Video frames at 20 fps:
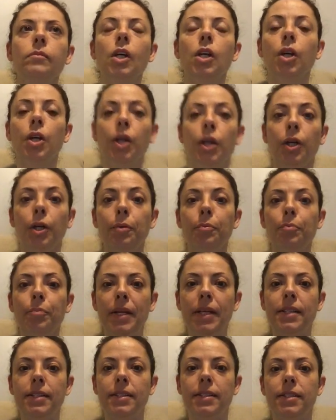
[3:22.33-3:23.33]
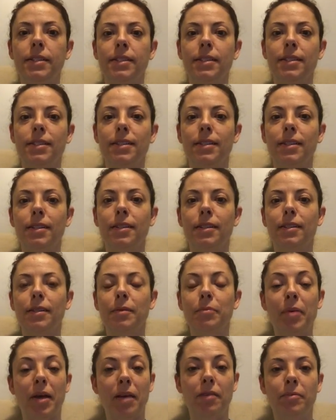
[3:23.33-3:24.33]
curb meets the
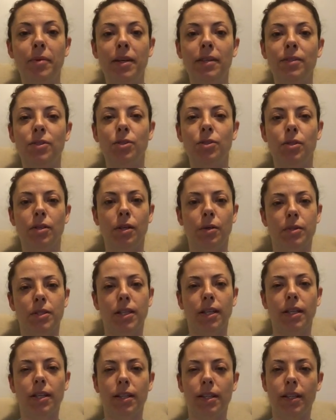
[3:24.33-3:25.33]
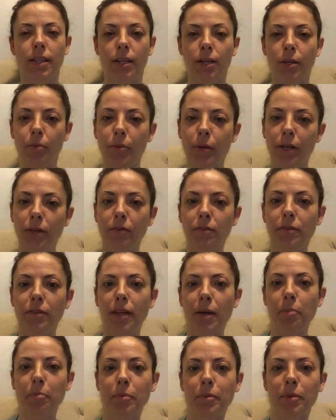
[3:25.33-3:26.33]
pavement, so there was like a little bit of
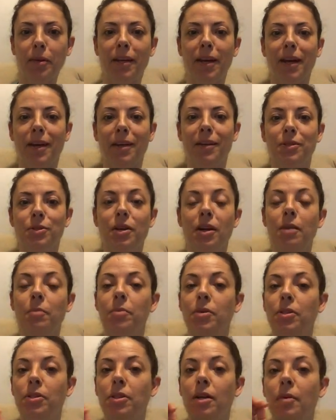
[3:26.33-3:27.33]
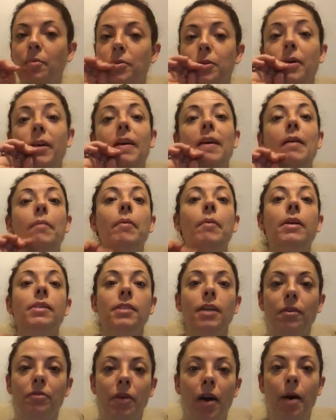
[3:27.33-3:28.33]
lip and I could try to push up. So I get
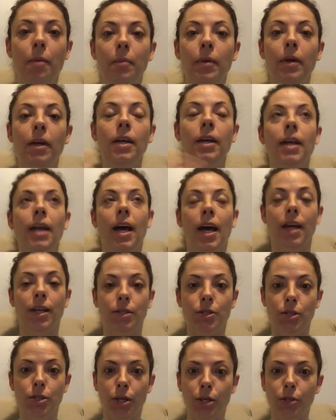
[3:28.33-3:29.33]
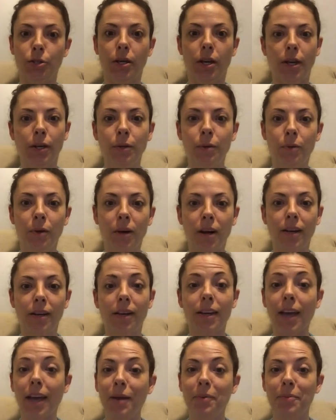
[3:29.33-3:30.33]
myself up, I start trying to walk
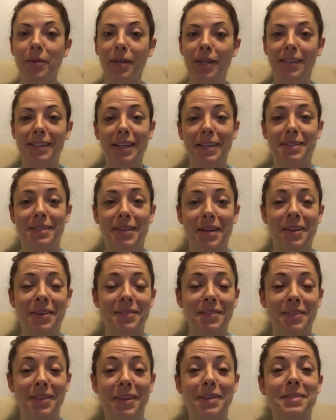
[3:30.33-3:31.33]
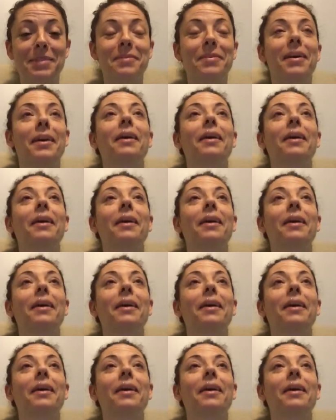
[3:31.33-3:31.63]
again because I still have to get to my